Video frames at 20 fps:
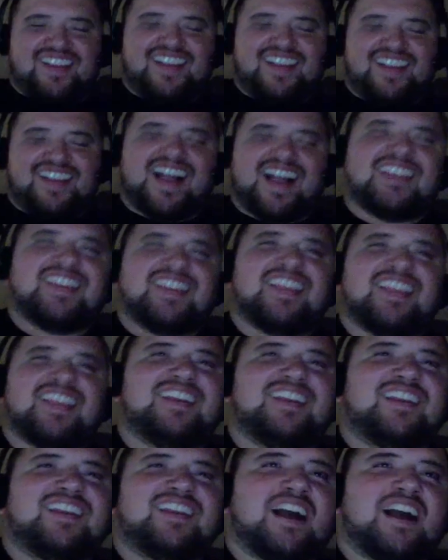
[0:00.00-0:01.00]
I
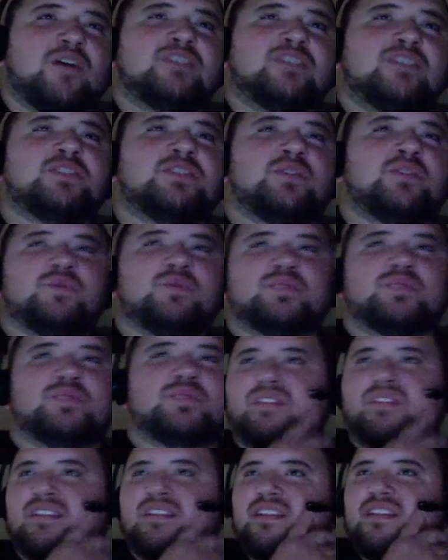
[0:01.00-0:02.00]
think also
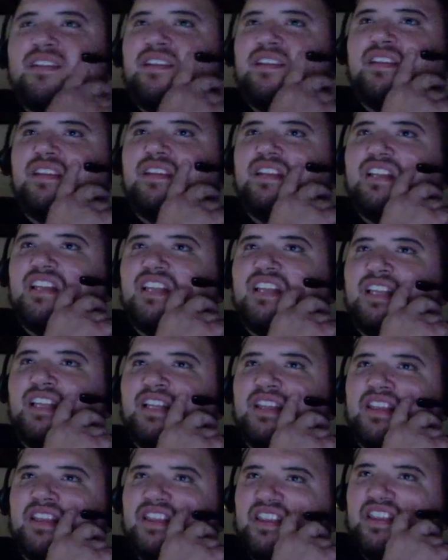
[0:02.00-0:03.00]
something.
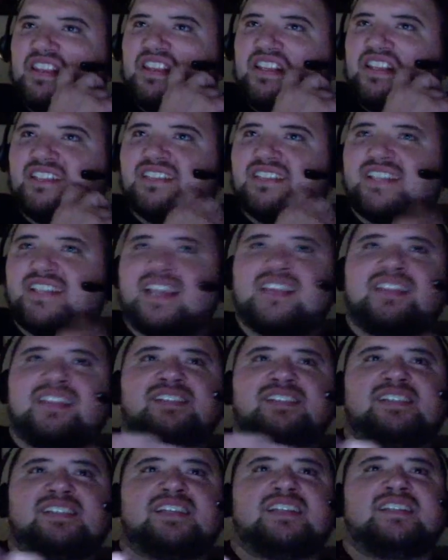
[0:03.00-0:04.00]
Say this
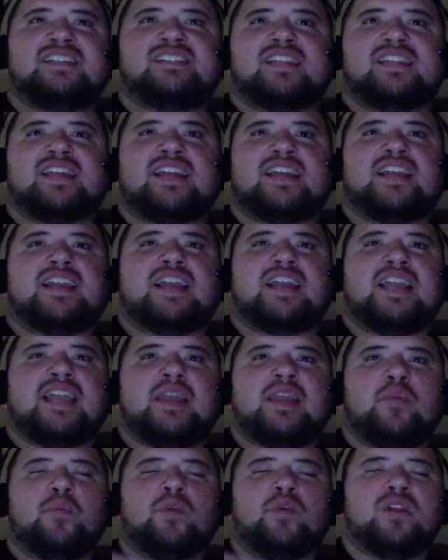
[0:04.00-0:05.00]
shit exists, like,
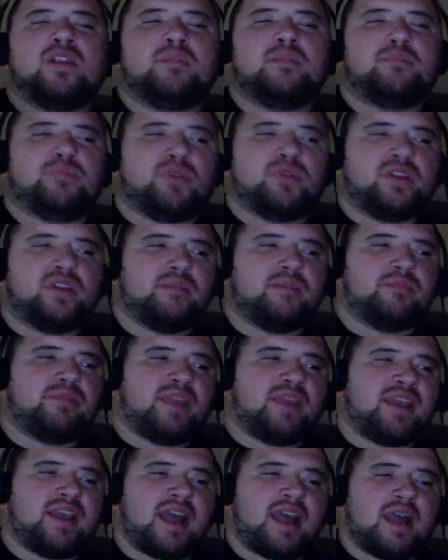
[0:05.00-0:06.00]
it wouldn't put it
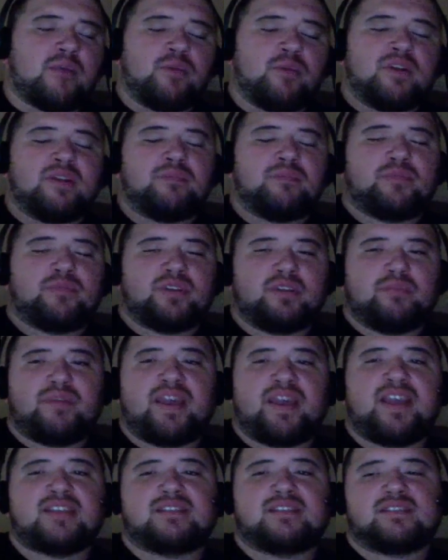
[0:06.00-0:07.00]
past. I wouldn't put it
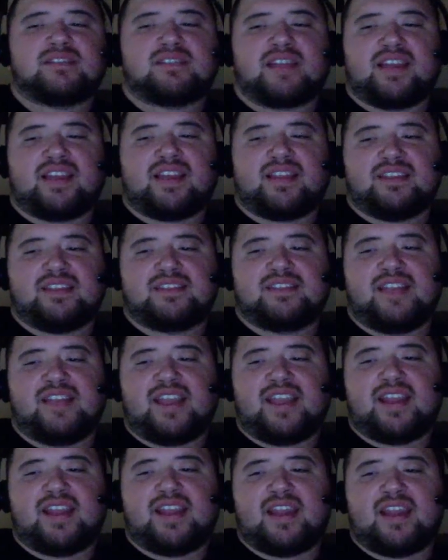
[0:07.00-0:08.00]
past, like, this
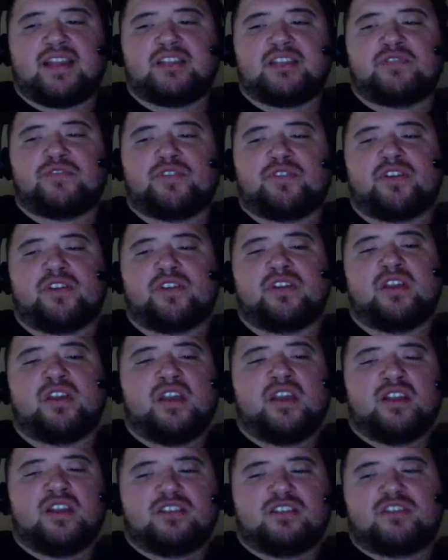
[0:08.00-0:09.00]
day and age for
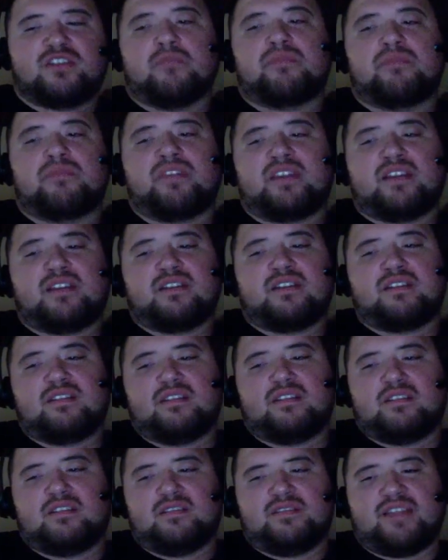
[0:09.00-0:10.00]
something,
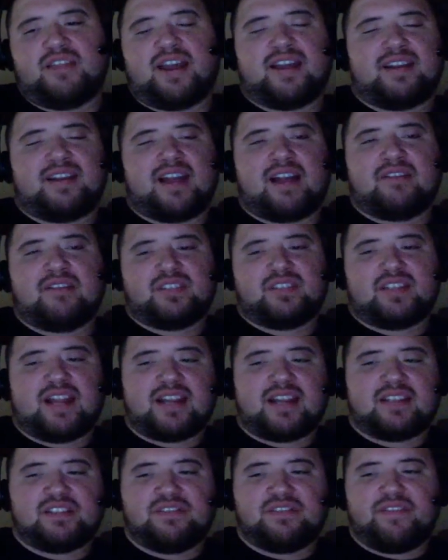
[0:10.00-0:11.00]
not obviously not
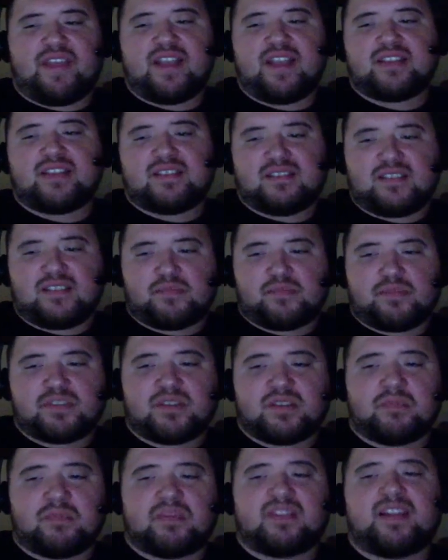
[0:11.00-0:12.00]
as advanced as this, but
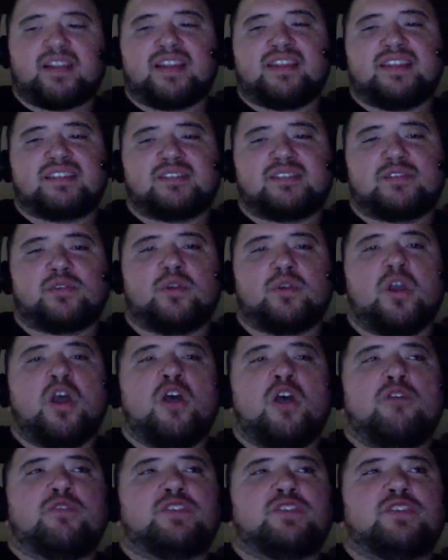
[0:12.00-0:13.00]
something like this
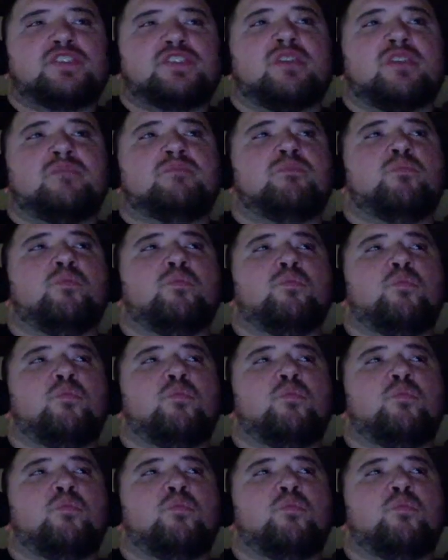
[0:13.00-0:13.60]
for some